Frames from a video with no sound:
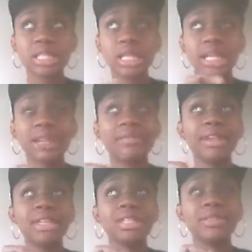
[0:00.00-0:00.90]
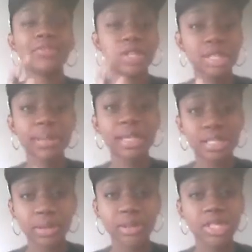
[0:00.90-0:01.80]
end of the first
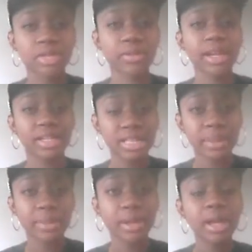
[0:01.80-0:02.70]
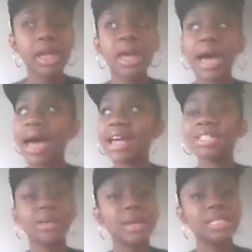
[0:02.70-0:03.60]
semester, which is around December, I
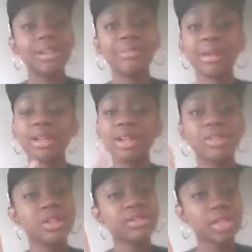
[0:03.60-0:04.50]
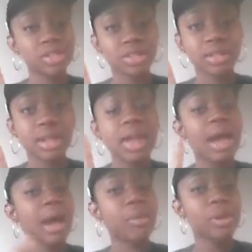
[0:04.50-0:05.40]
had told myself, my New Year's resolution,
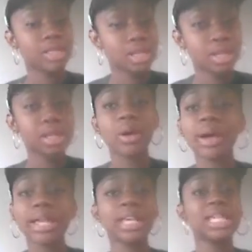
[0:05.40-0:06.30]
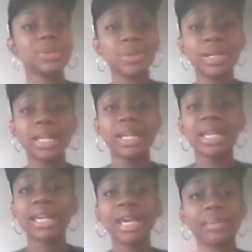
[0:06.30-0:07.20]
I want to go ahead and get sworn in
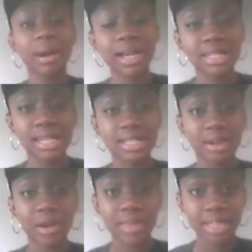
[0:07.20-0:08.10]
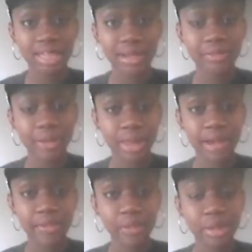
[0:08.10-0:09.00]
and get processed and all that stuff for the
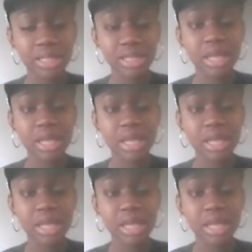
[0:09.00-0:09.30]
Air Force